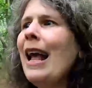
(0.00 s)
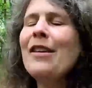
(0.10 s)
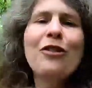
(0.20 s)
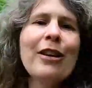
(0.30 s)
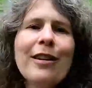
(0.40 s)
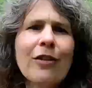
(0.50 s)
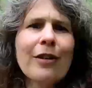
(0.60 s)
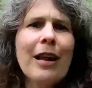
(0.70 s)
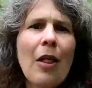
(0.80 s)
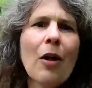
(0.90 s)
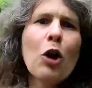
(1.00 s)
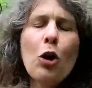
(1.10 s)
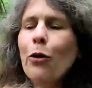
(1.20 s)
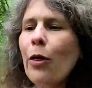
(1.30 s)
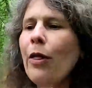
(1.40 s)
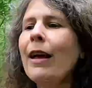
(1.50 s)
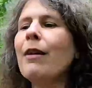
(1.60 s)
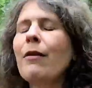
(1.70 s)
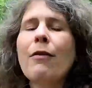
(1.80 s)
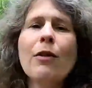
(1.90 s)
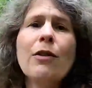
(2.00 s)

edges are another good thing for